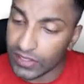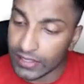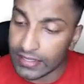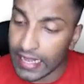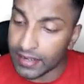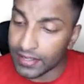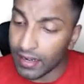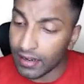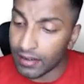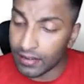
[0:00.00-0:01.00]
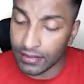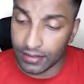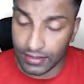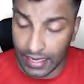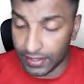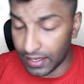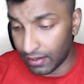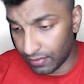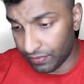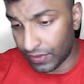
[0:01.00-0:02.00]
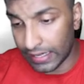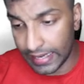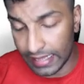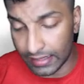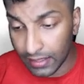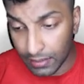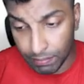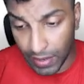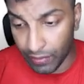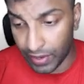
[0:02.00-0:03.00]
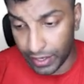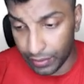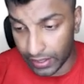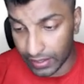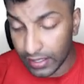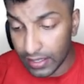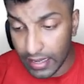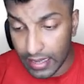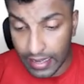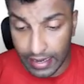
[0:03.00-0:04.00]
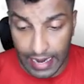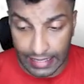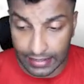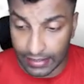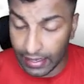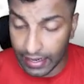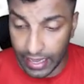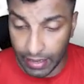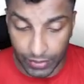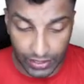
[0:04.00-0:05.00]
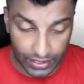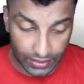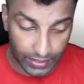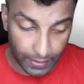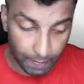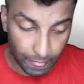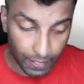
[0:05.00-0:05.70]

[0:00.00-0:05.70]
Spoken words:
The center will take the power during the national emergency.